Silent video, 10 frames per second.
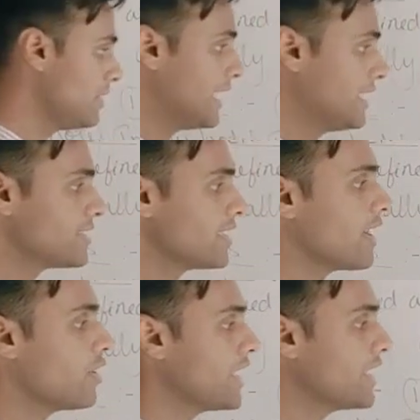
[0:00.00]
In
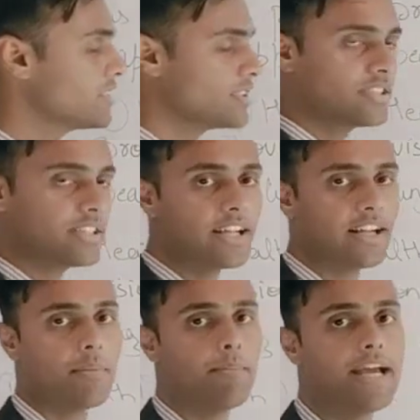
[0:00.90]
surroundings,
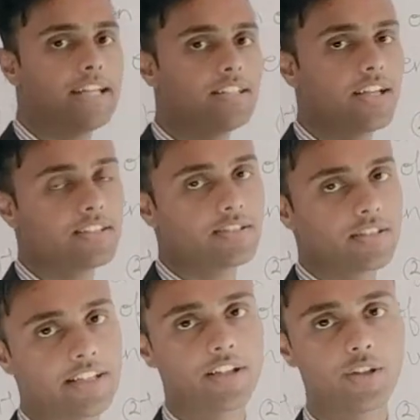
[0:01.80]
there are many things
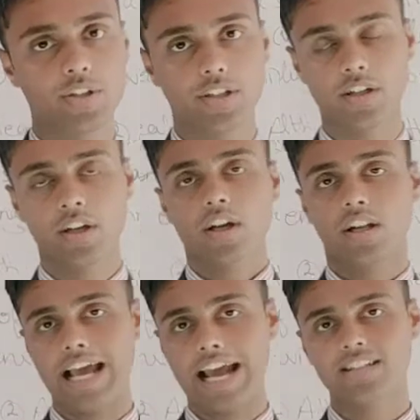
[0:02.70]

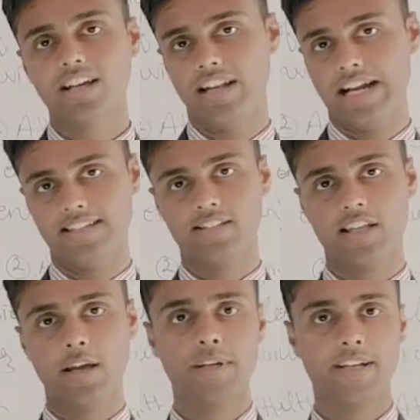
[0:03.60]
included, like the
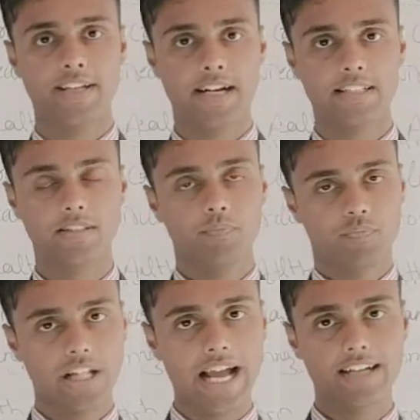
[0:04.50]
landscape areas,
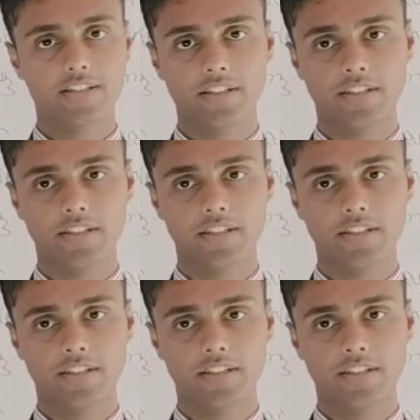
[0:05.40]
like